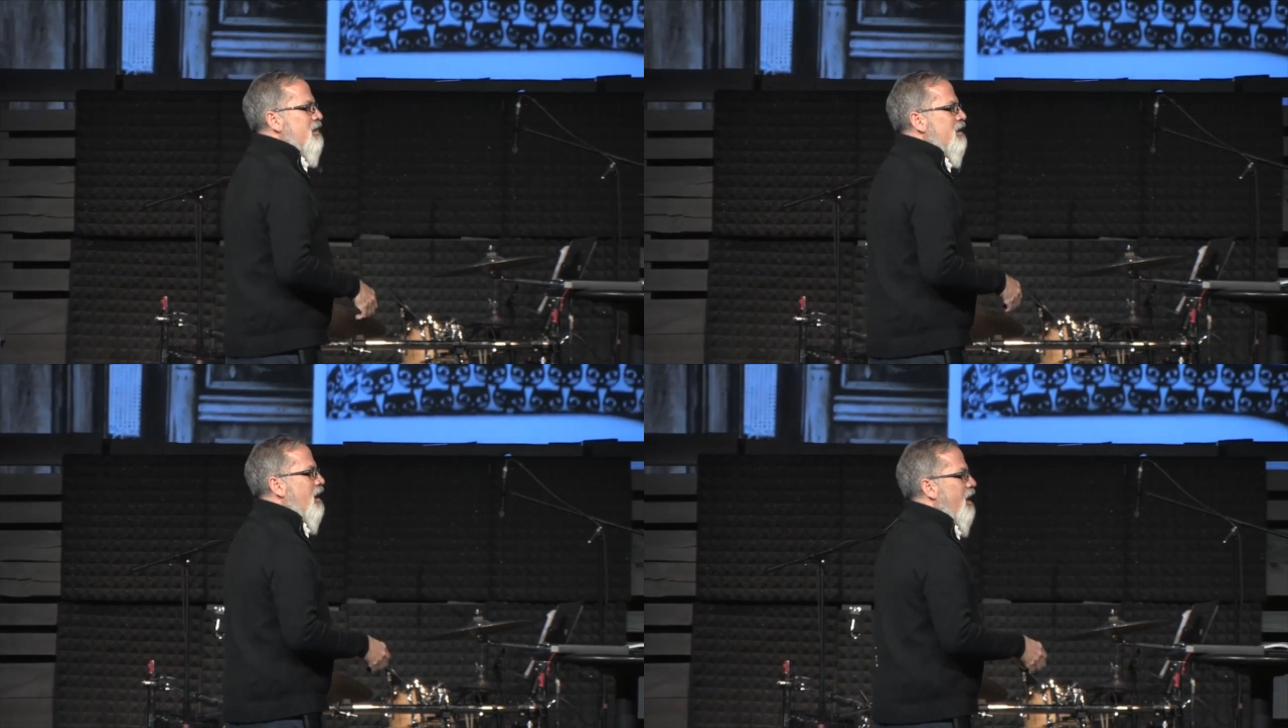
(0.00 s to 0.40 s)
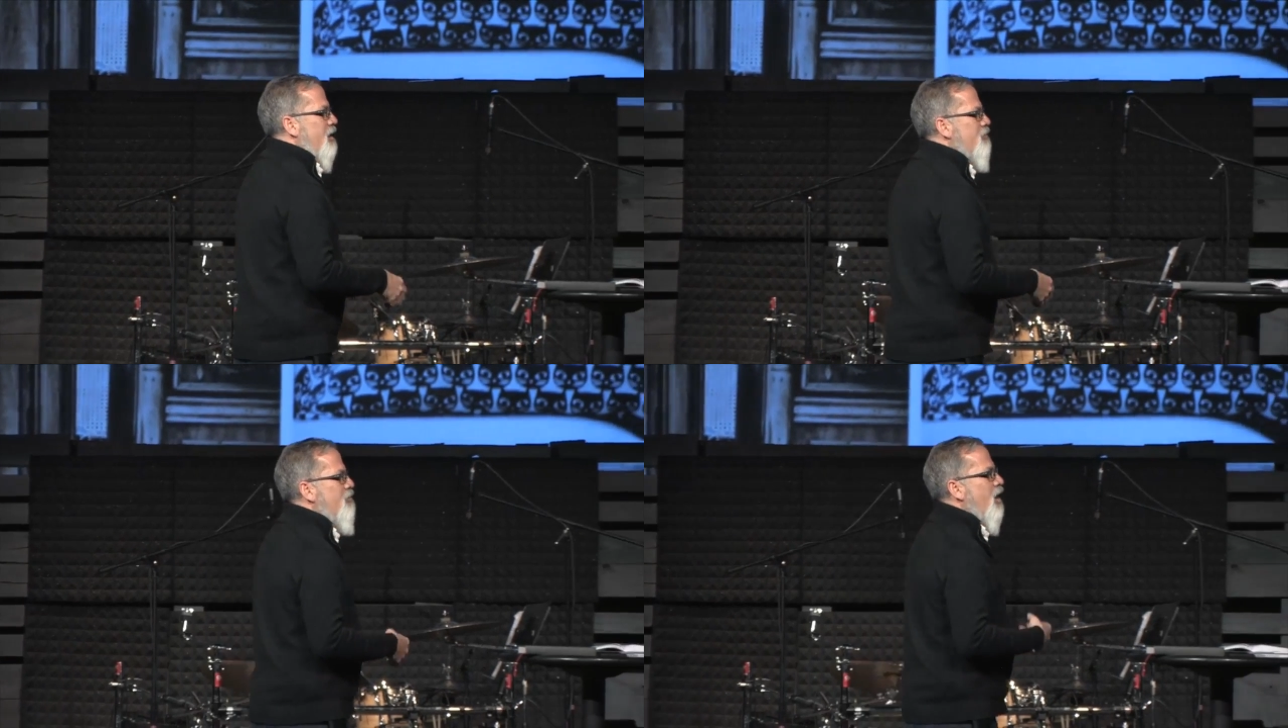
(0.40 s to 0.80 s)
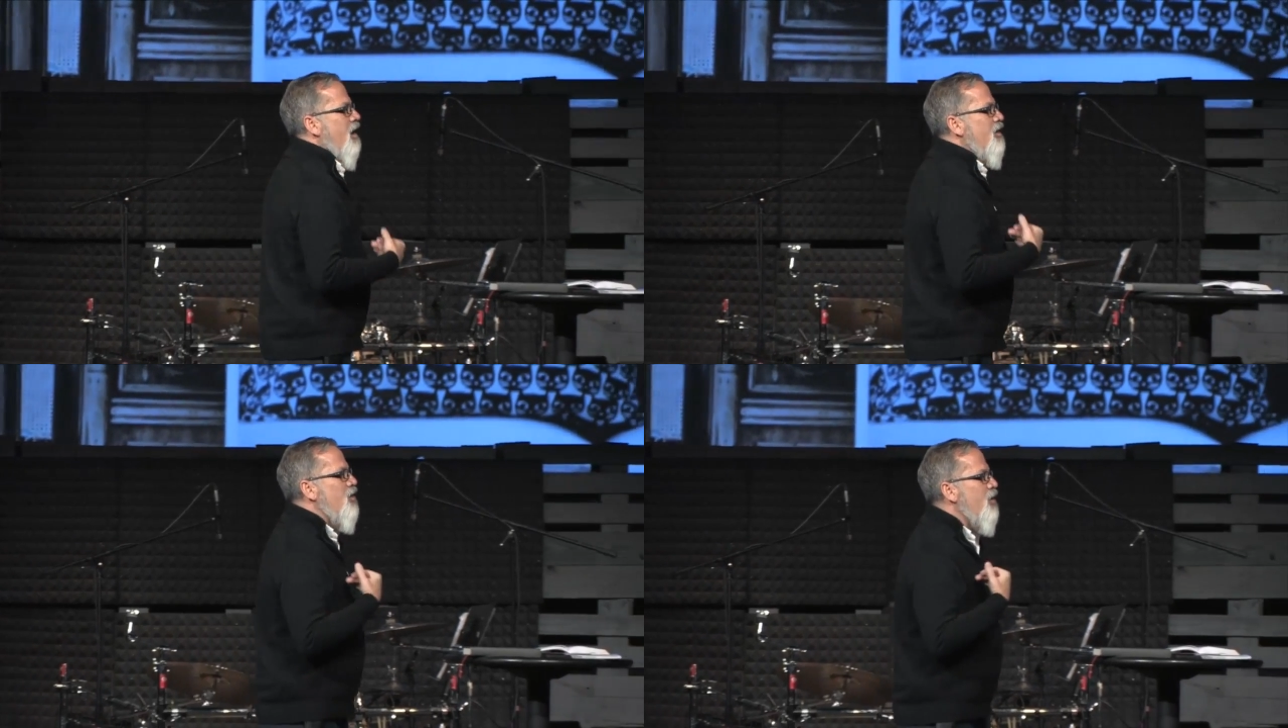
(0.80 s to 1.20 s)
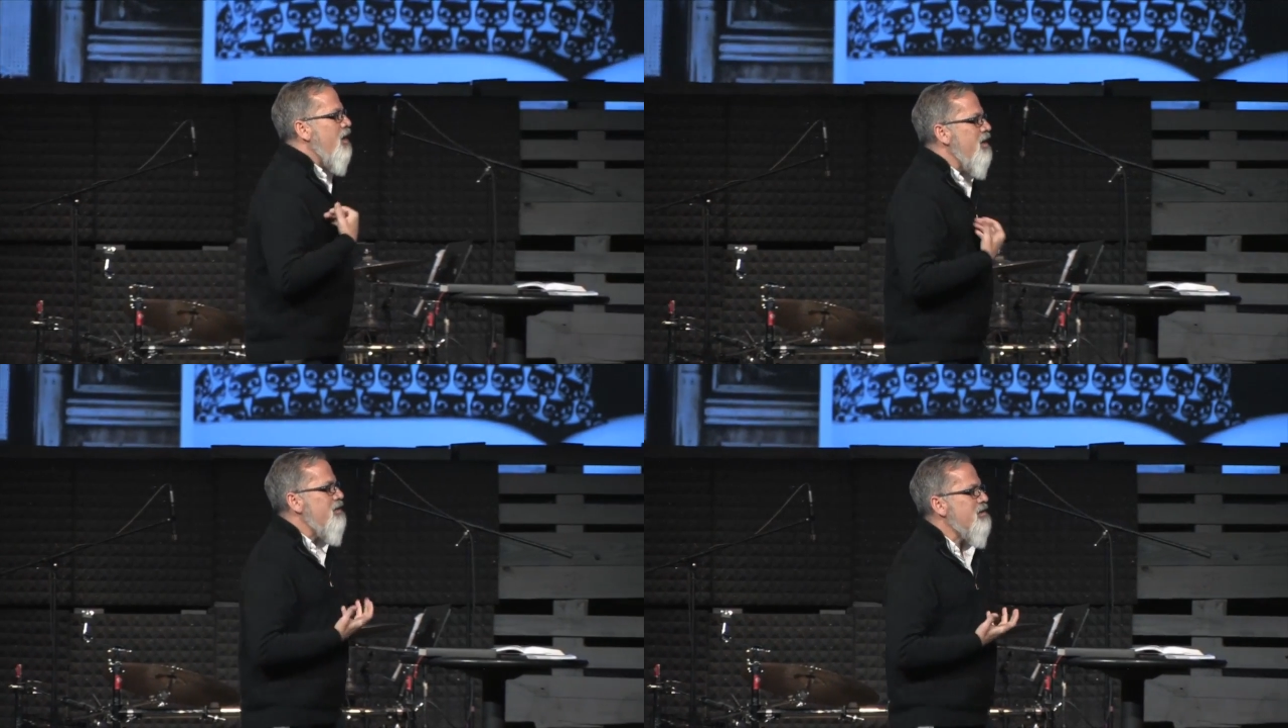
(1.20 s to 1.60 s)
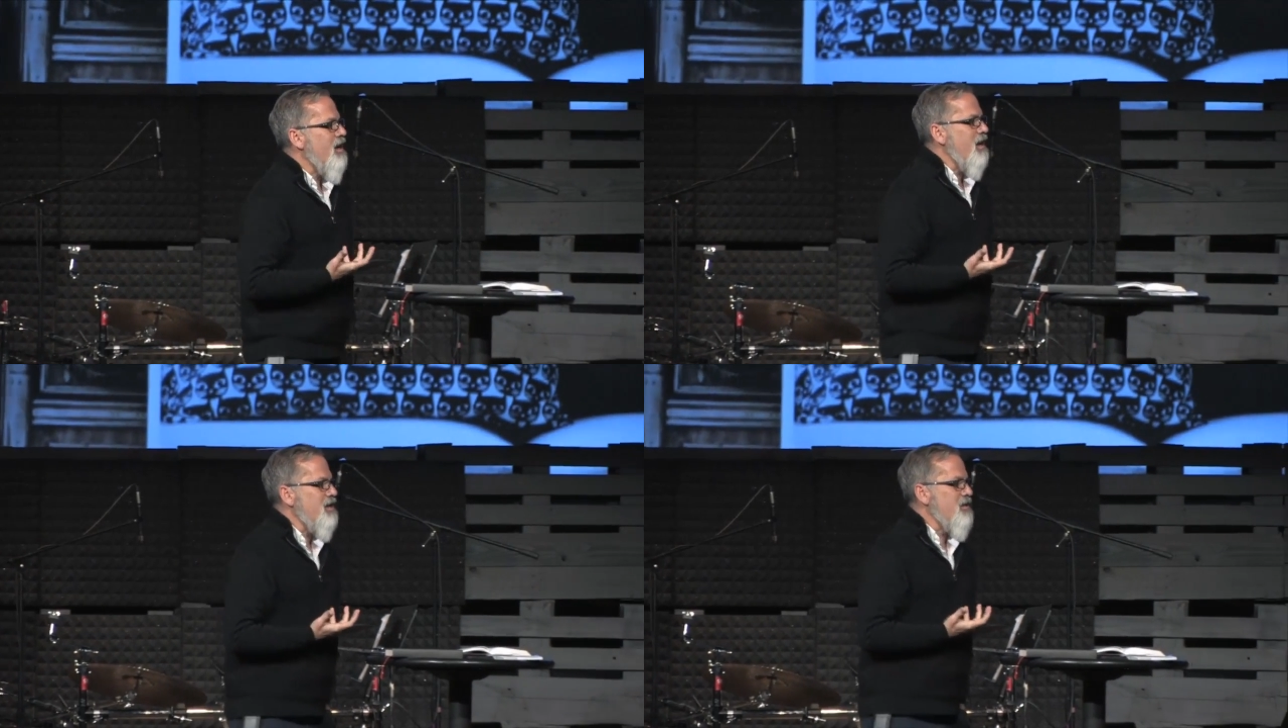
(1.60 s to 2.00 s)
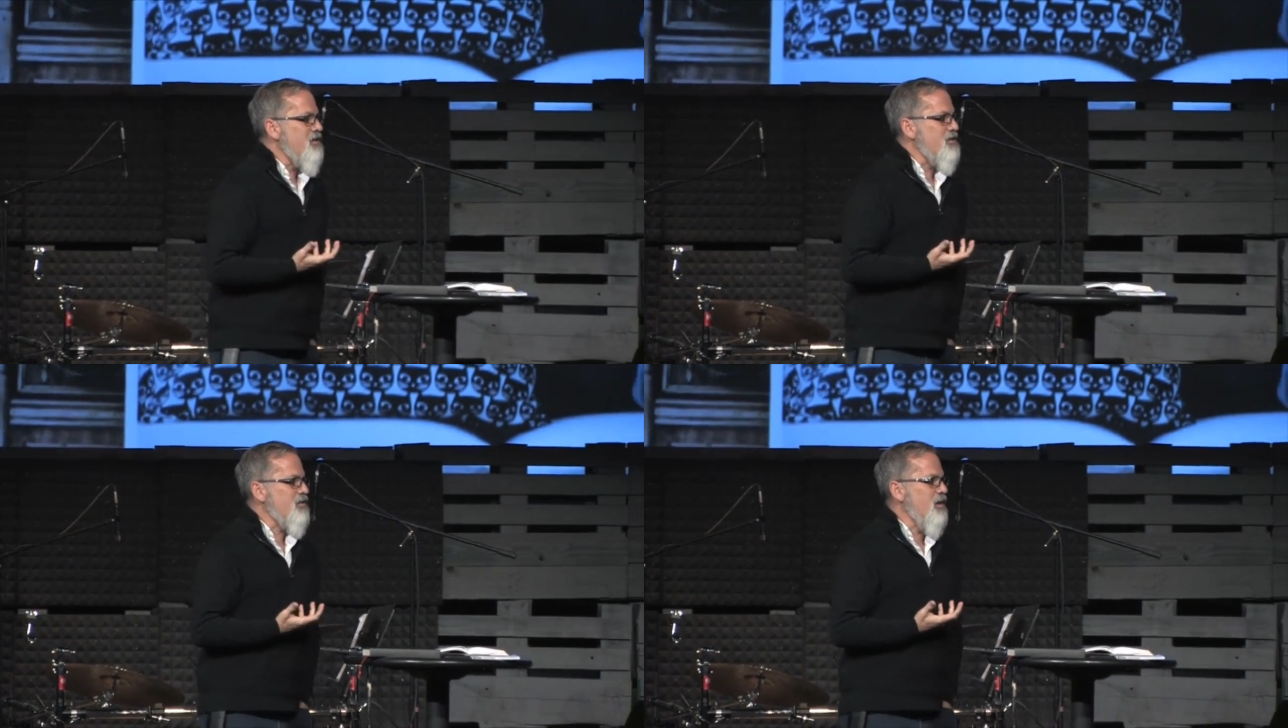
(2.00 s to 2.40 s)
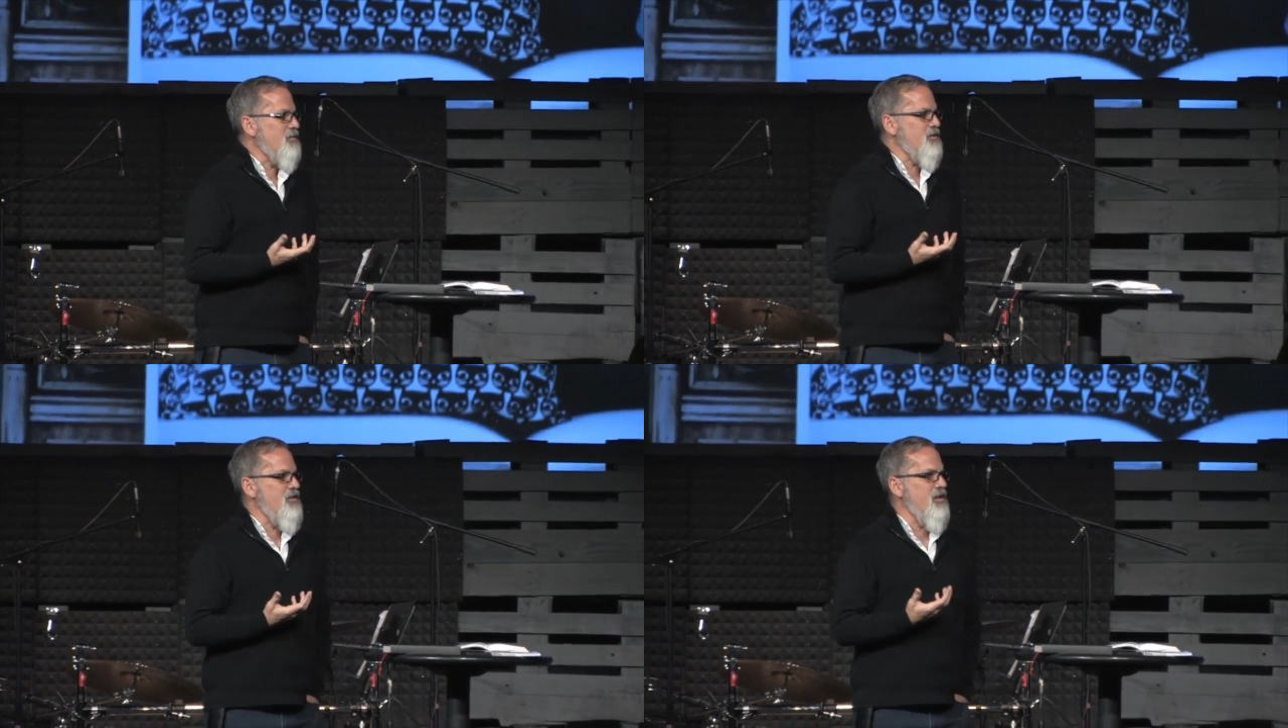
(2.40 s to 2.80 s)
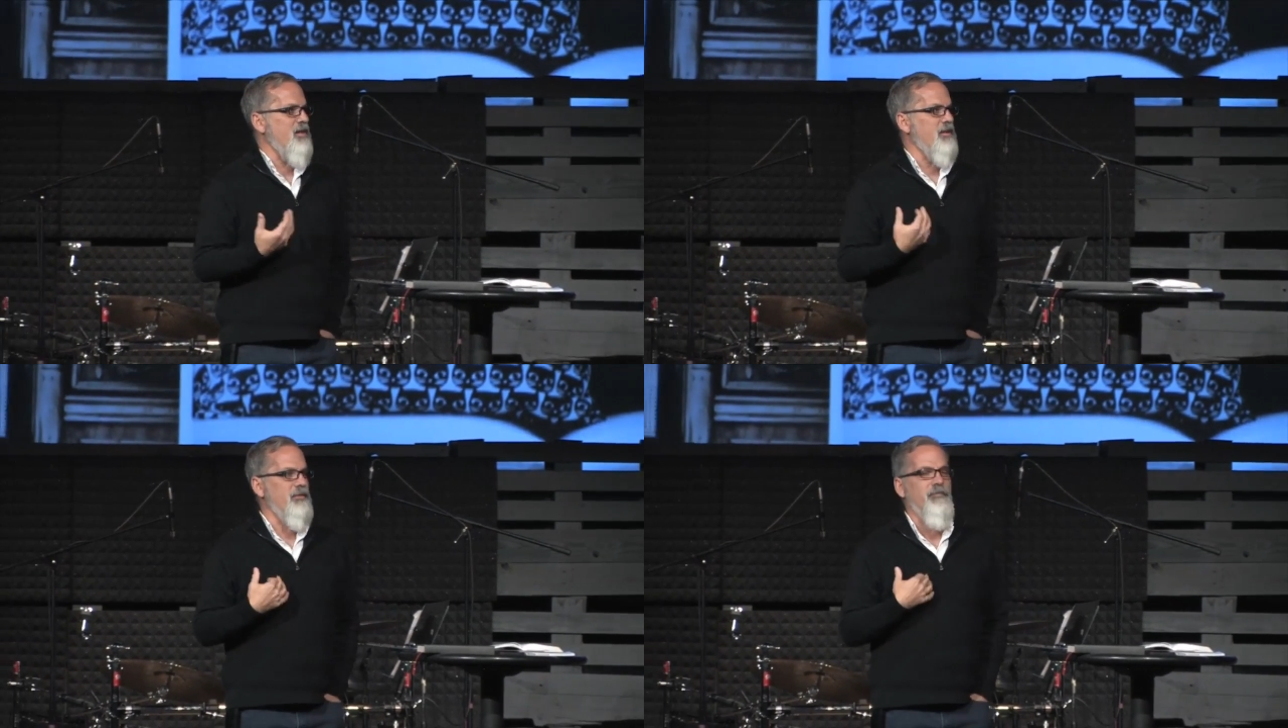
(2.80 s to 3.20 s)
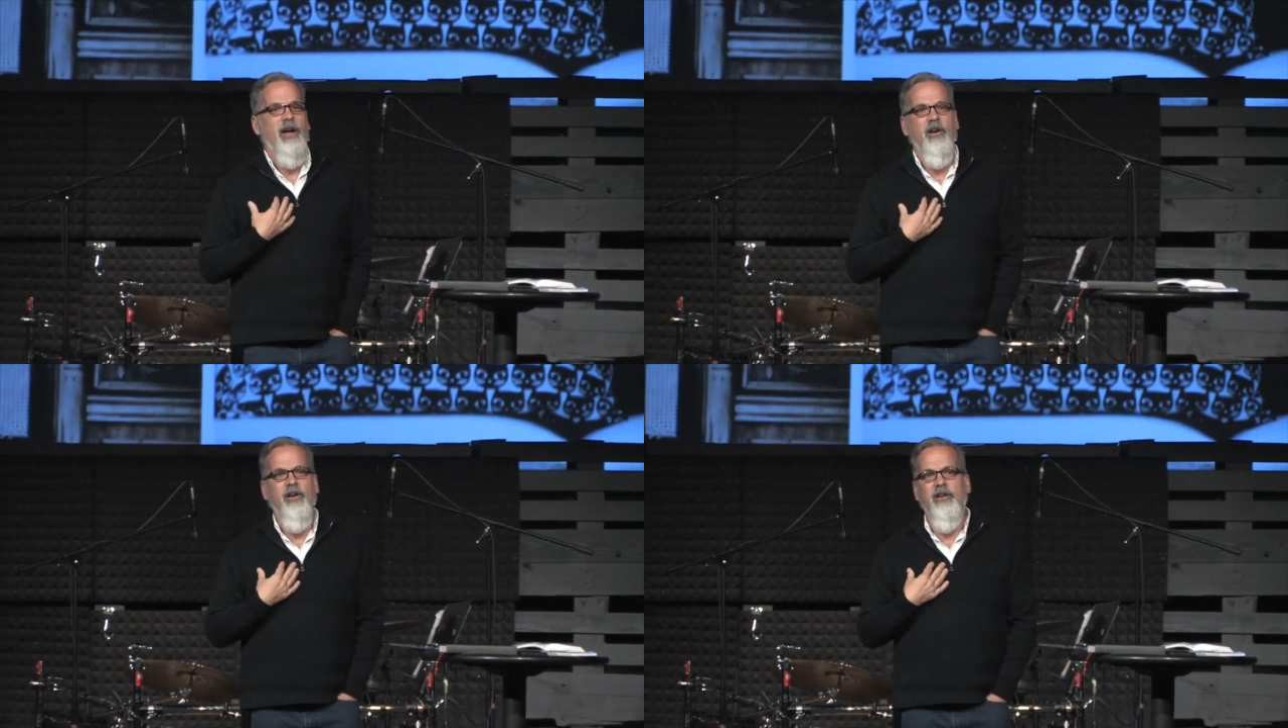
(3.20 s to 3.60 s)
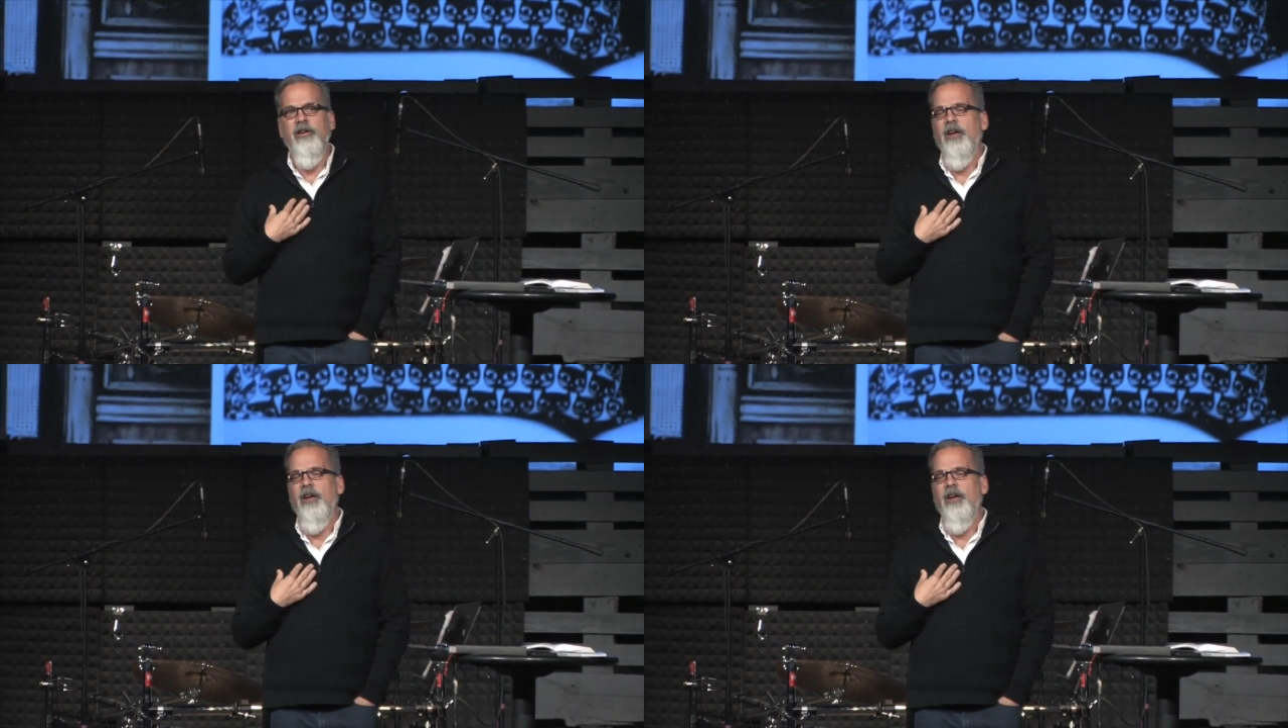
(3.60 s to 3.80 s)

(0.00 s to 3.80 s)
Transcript: God brought new insight into the scripture that maybe my heart,